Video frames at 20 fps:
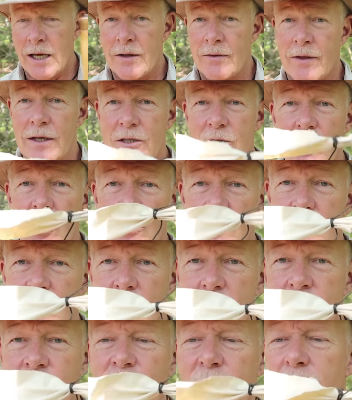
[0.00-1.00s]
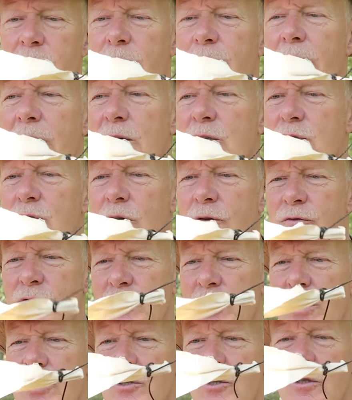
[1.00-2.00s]
This also is very
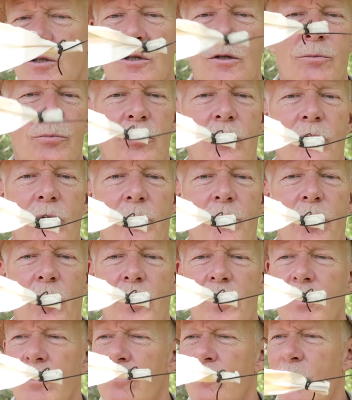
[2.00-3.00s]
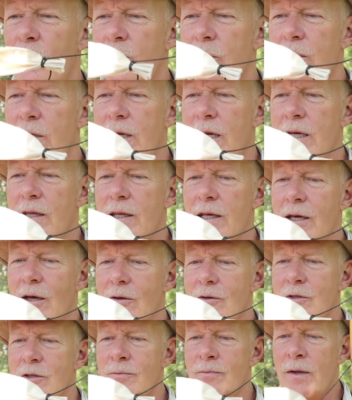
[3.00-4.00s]
makeshift, just to prove a point more than anything
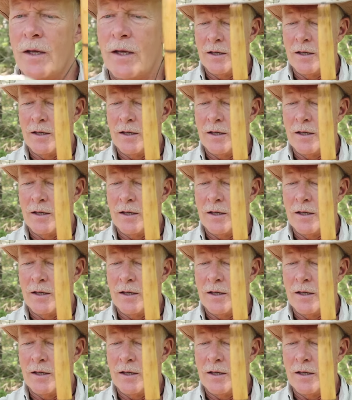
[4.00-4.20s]
else.